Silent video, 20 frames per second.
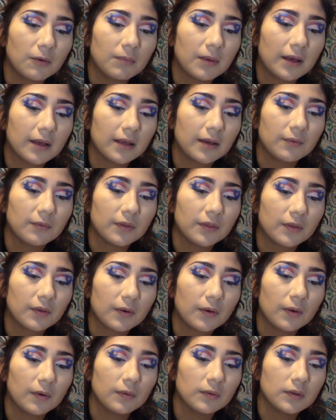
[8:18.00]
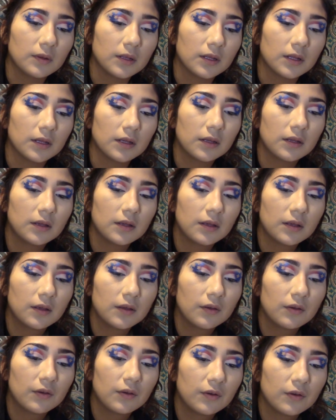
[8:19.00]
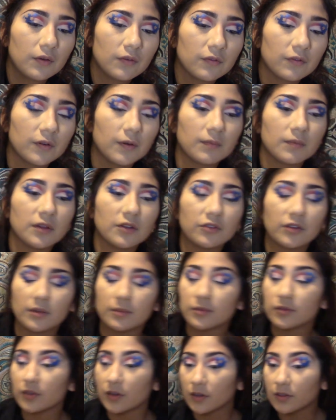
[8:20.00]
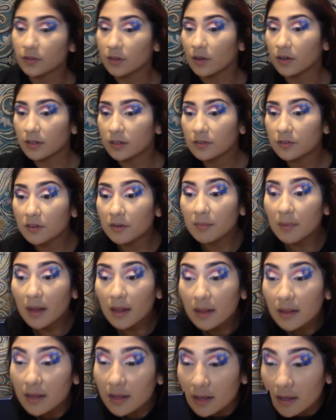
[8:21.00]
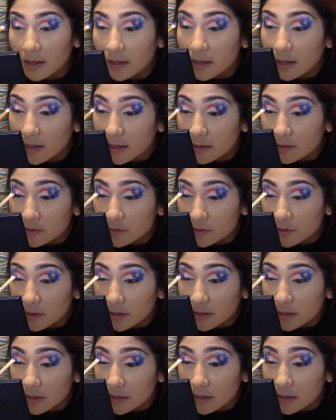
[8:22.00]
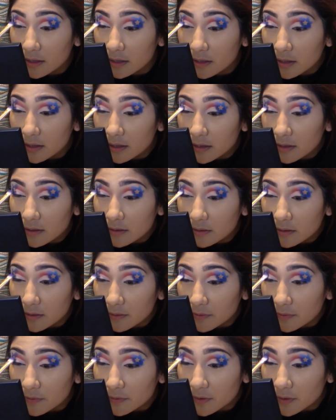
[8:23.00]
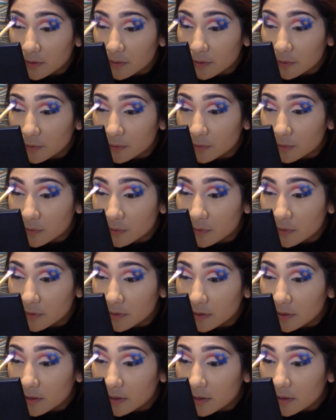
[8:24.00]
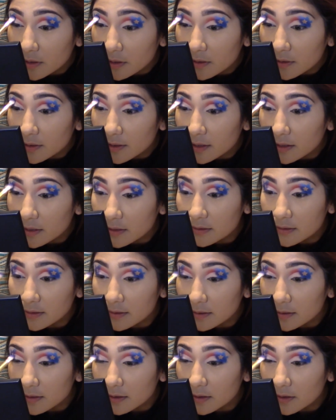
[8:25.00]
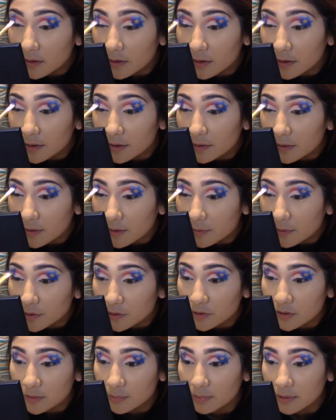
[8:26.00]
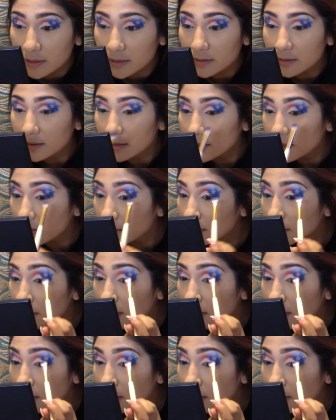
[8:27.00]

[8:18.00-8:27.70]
back in with Cola from the James Charles Artistry palette and try to diffuse the concealer that we just placed in.